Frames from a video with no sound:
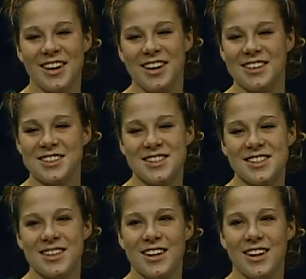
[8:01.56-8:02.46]
it just,
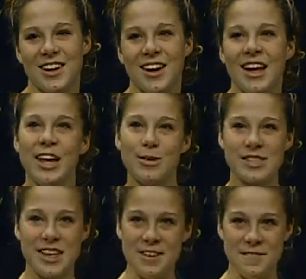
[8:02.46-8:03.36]
it was
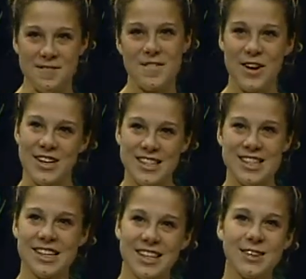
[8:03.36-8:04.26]
like the first,